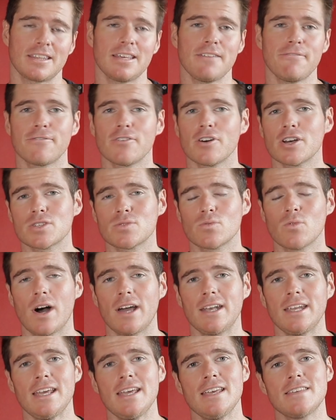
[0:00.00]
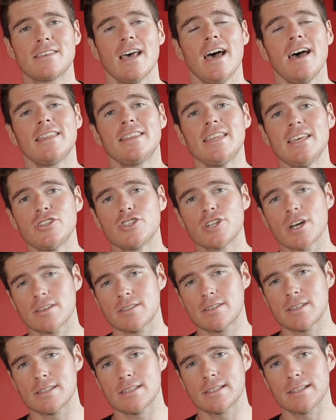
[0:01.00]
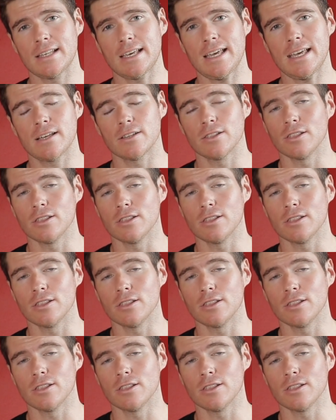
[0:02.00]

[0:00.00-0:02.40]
The first one is the Justice League